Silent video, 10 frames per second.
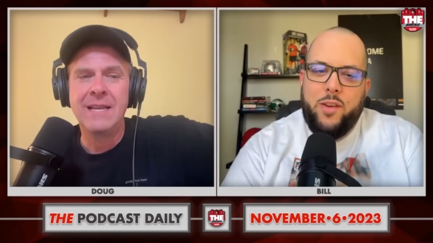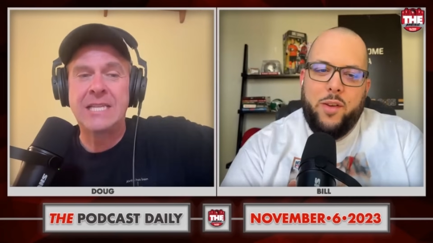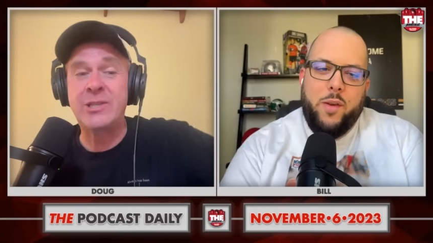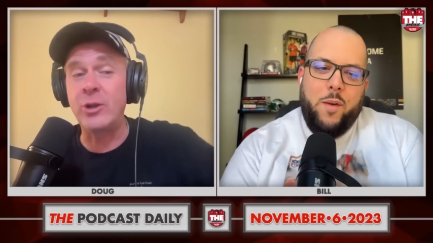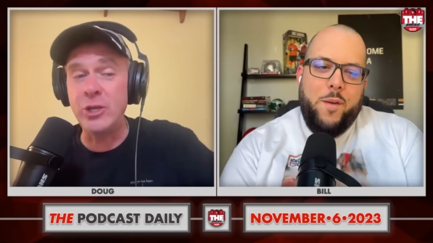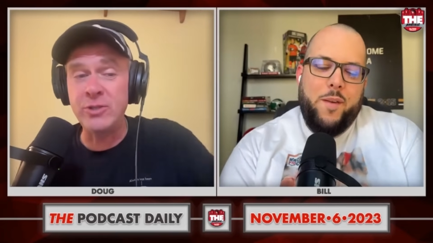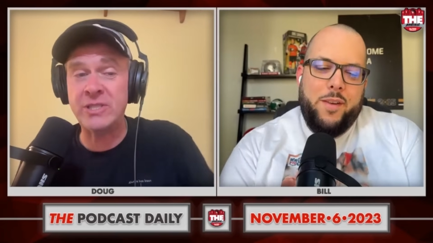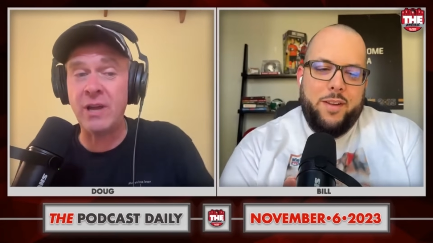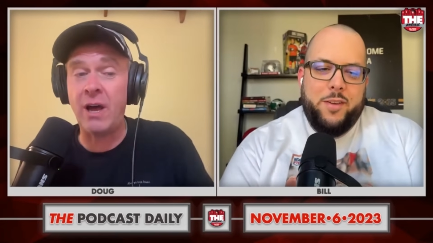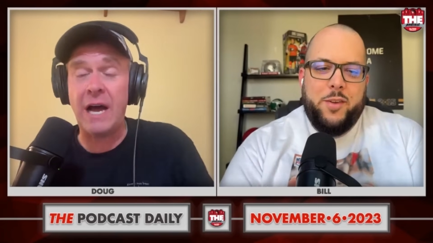Speaker 1: So you
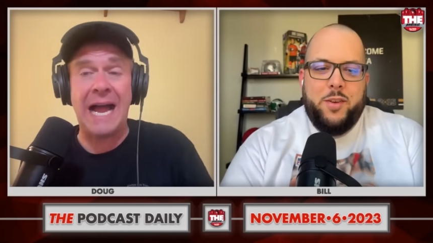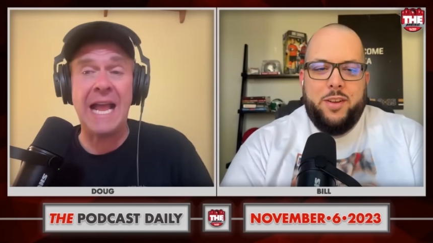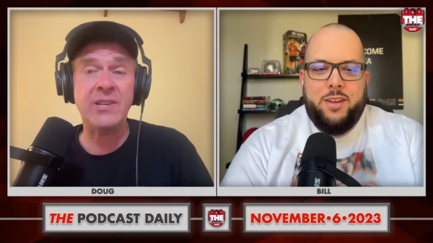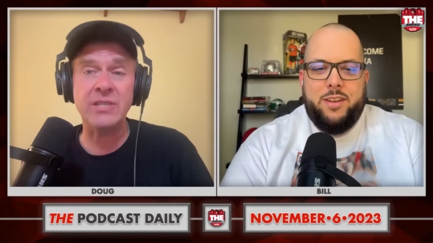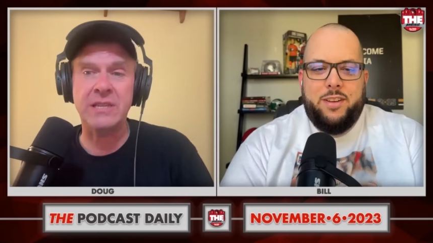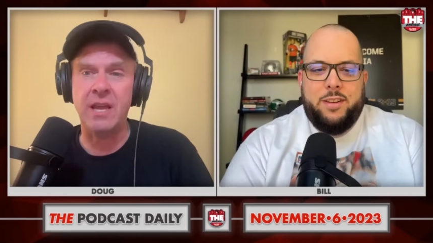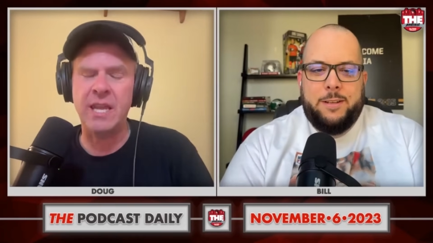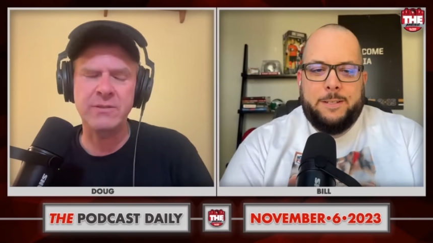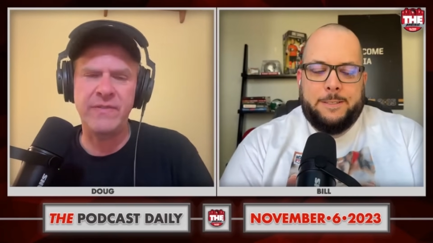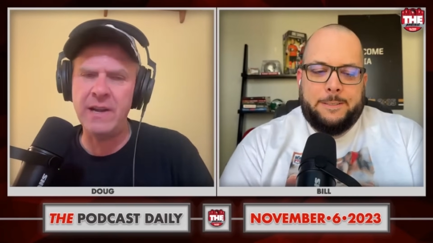saw, I actually thought it
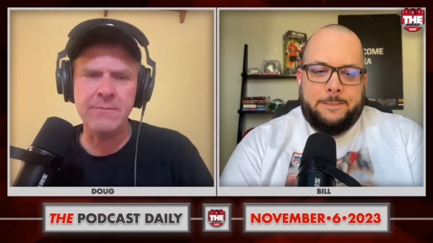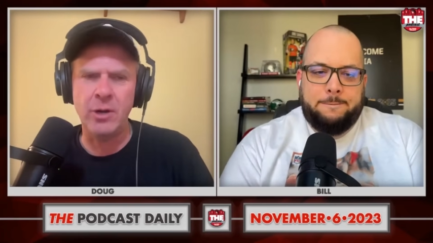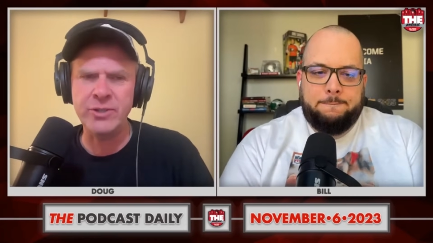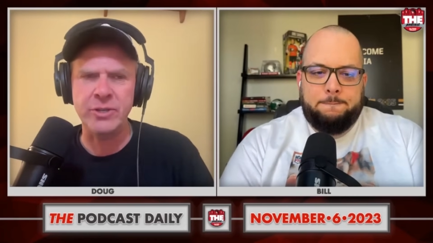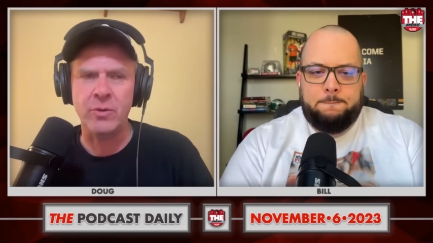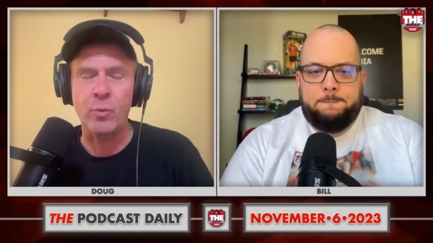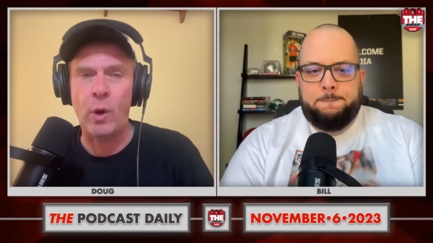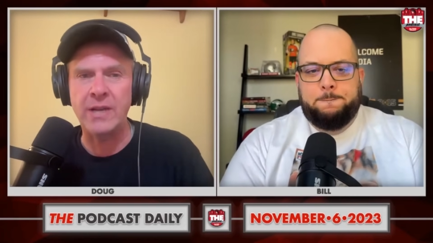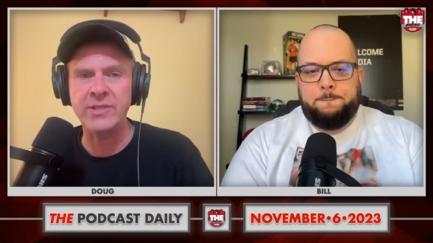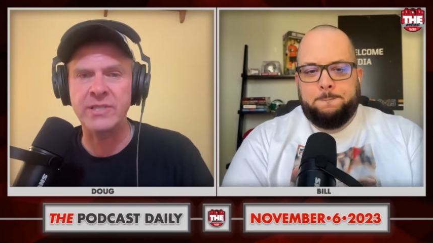was a very emotional
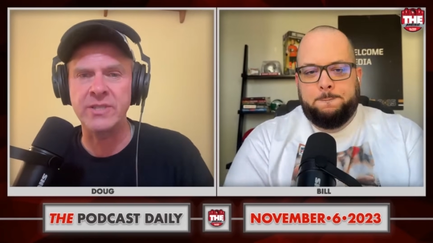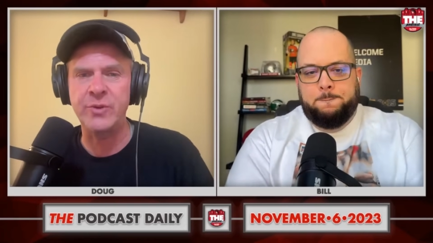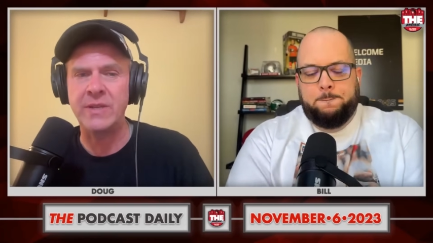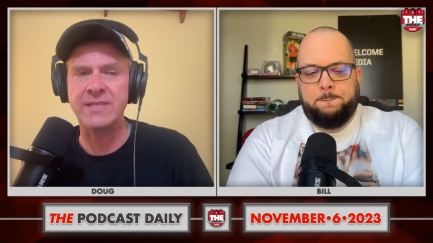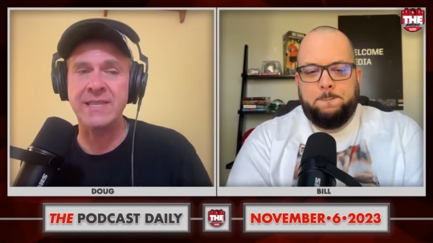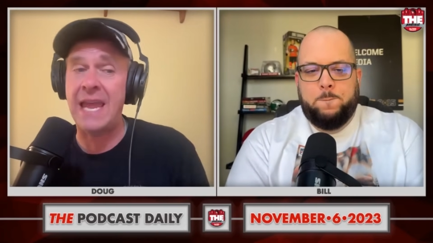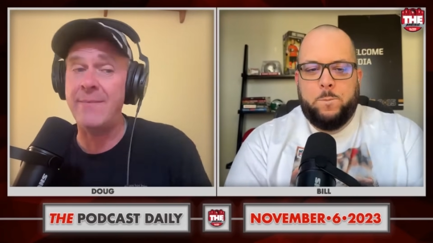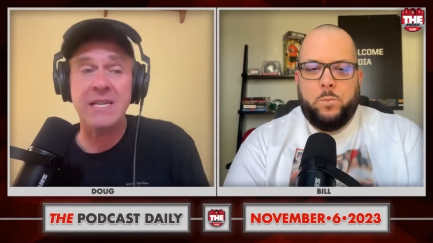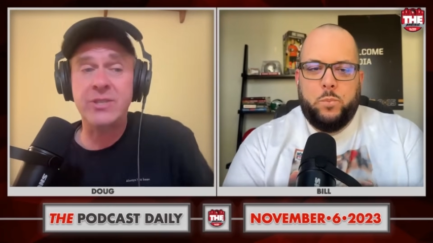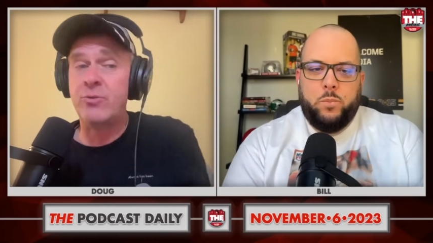Washington U S C game,
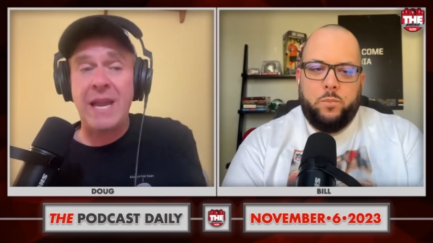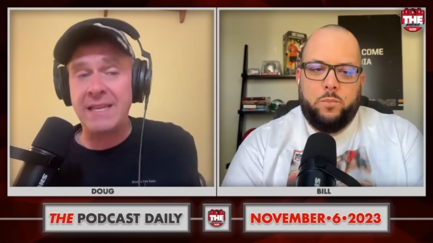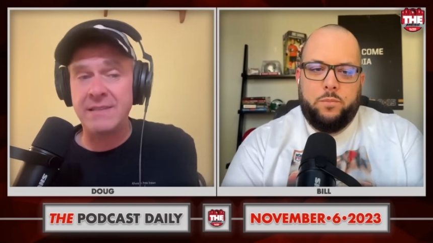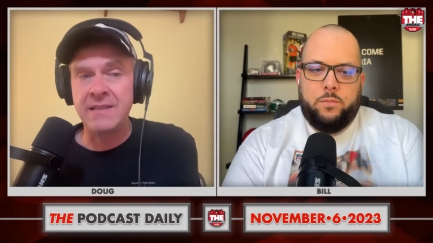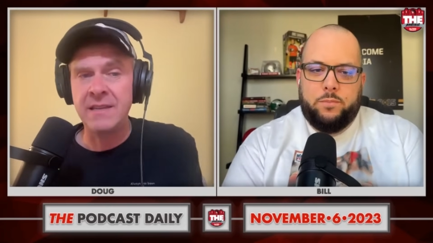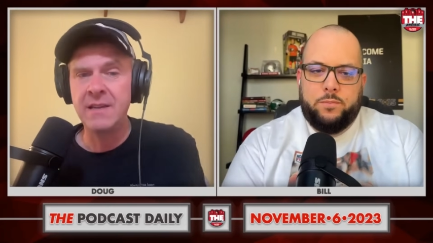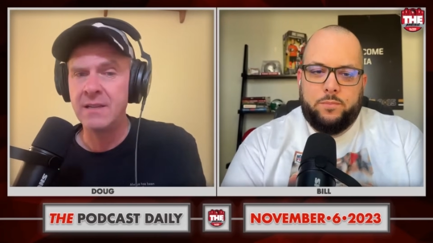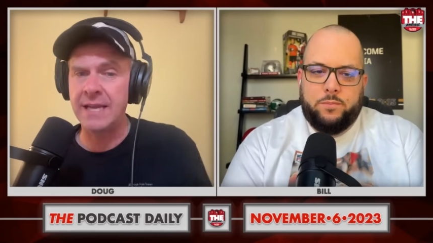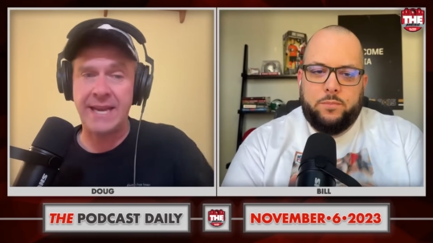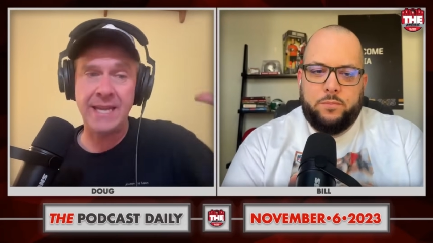and it's great.
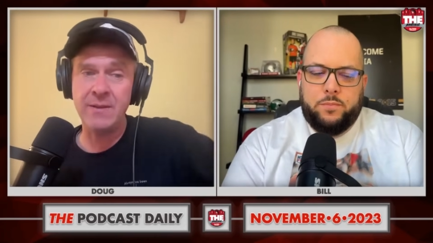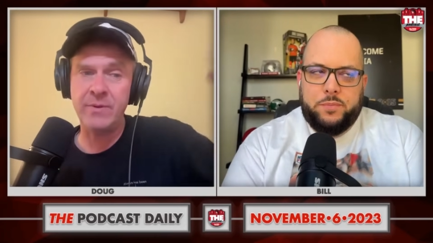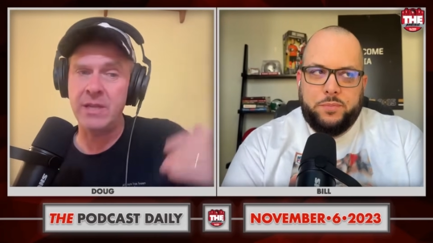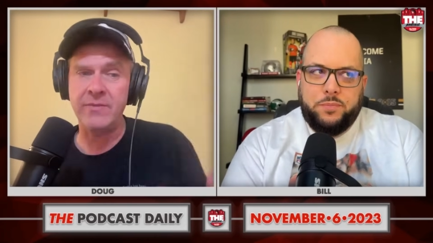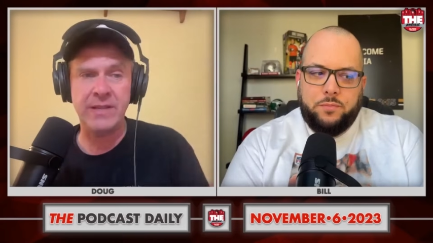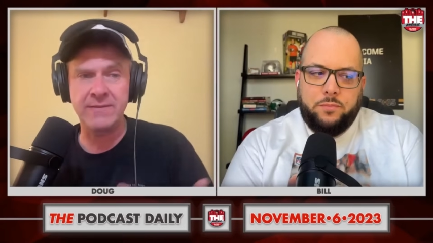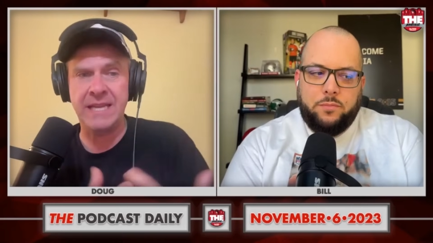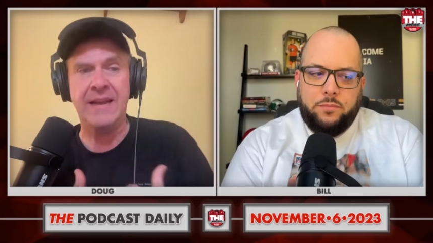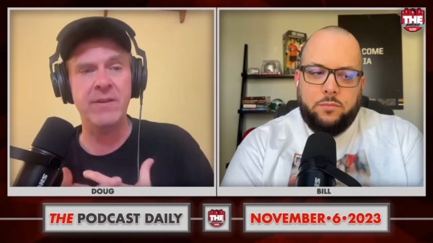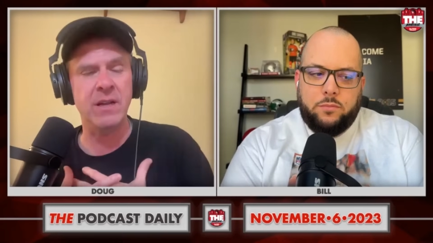Like Caleb, you know, they, they
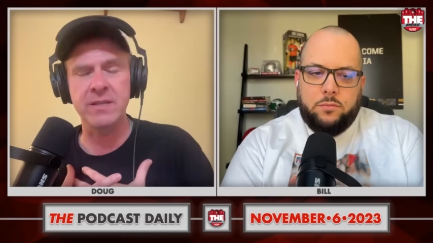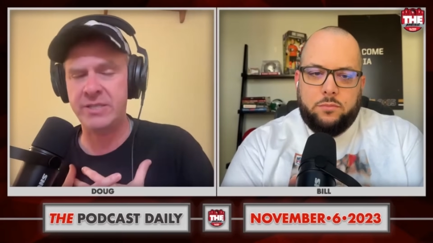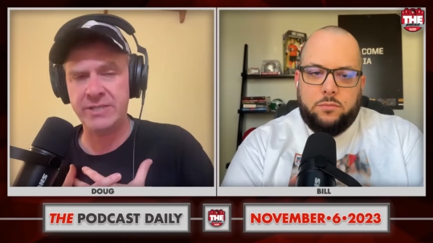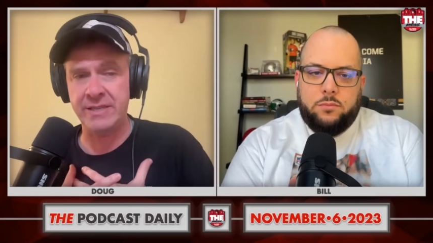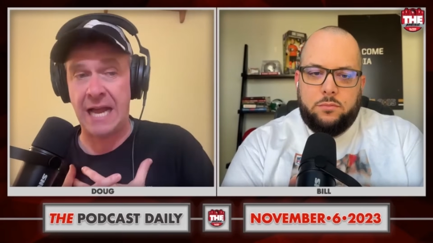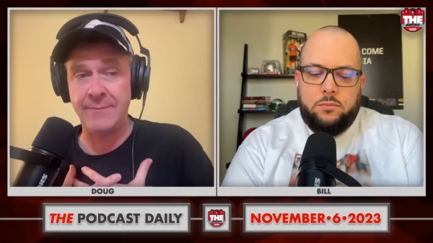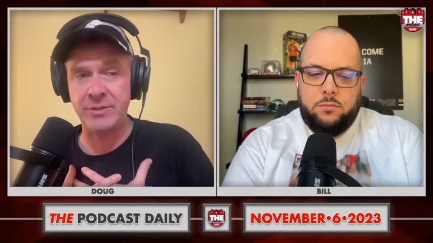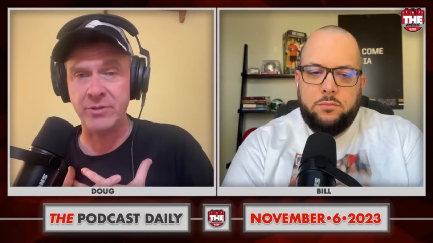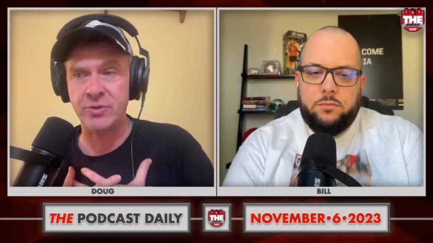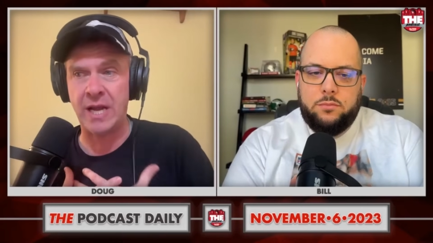have a, just an
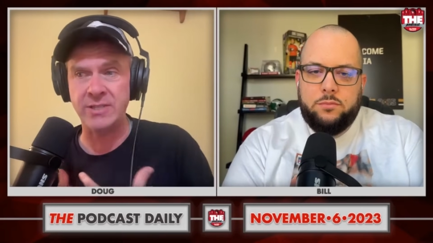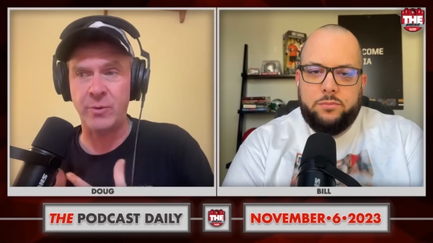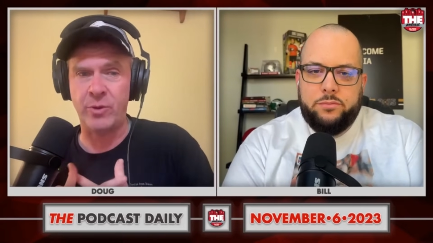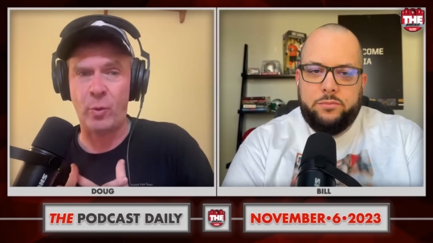absolute tragedy with a